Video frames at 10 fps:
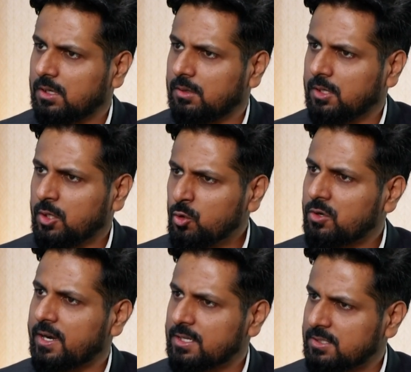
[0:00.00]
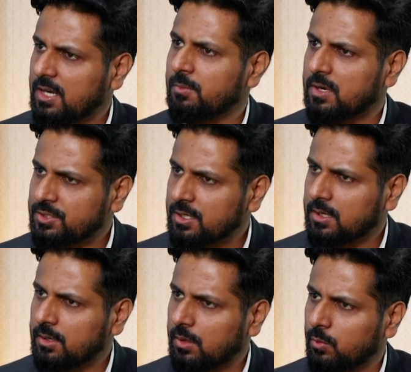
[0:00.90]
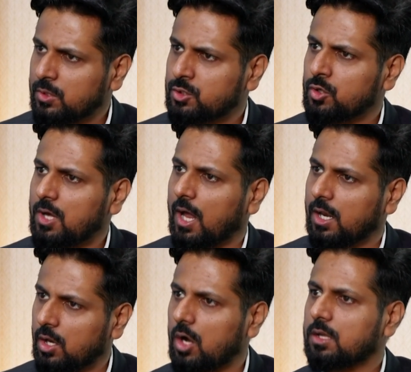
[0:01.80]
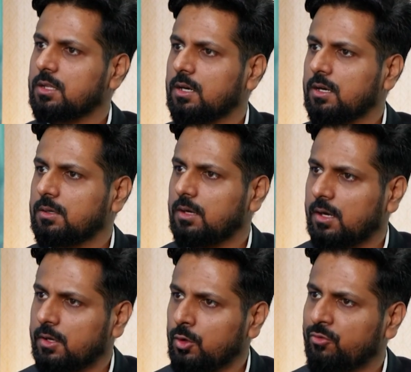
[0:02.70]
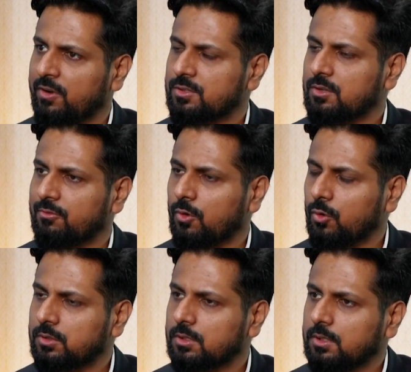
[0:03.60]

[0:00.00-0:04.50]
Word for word: new trends are emerging, which could unlock the new phase of growth?